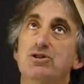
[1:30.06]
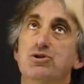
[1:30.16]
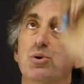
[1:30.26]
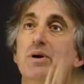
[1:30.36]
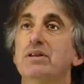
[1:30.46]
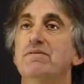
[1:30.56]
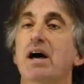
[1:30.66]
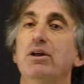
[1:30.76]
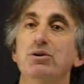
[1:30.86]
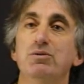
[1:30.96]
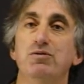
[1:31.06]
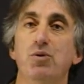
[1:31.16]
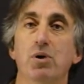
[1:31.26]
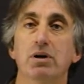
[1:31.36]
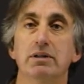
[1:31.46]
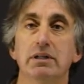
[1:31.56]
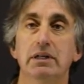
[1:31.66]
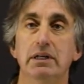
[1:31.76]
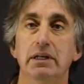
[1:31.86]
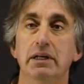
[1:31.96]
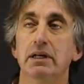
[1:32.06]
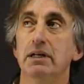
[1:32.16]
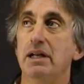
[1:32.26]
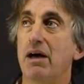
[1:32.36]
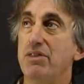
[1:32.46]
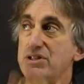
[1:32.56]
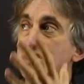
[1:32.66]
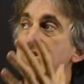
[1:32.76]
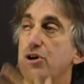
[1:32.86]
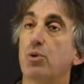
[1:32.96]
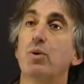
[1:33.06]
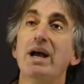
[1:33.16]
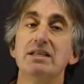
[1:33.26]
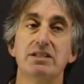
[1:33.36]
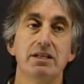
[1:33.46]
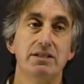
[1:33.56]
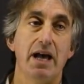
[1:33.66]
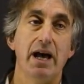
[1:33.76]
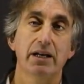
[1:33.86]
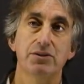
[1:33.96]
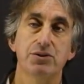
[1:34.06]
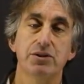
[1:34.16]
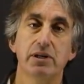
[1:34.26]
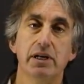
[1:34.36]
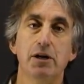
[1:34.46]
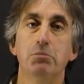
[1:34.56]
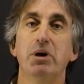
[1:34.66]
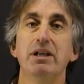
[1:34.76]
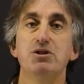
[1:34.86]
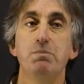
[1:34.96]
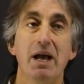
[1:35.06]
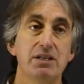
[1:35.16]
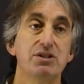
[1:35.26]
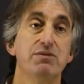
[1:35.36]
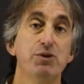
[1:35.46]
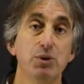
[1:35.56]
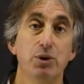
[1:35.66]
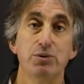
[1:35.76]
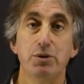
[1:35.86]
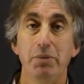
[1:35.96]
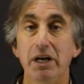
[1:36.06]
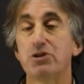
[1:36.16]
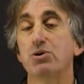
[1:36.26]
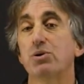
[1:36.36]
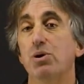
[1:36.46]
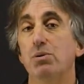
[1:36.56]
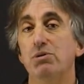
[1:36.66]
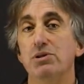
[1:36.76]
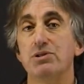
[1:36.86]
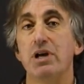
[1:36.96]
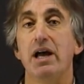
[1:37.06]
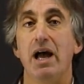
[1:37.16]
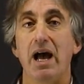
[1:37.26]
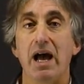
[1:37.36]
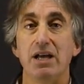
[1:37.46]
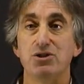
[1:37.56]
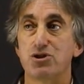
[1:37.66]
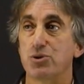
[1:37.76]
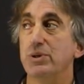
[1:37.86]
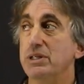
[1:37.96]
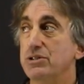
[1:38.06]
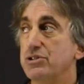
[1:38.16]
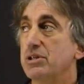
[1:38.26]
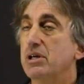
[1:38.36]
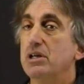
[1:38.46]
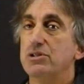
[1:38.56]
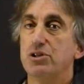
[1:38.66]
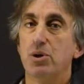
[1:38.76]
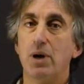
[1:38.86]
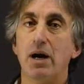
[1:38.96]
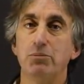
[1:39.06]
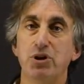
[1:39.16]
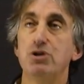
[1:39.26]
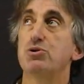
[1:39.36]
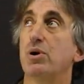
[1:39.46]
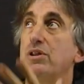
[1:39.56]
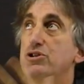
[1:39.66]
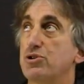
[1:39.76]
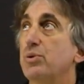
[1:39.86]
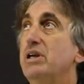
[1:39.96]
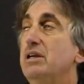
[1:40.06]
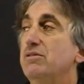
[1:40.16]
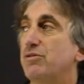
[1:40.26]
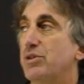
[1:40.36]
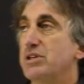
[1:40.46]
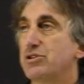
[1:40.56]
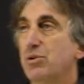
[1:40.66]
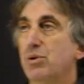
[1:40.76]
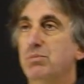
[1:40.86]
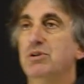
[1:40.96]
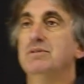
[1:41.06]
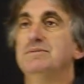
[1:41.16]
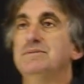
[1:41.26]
it's storing the value 4. Now, this is array syntax, but it's best if you learn to picture globals as trees. So I'm going to draw the tree for this global.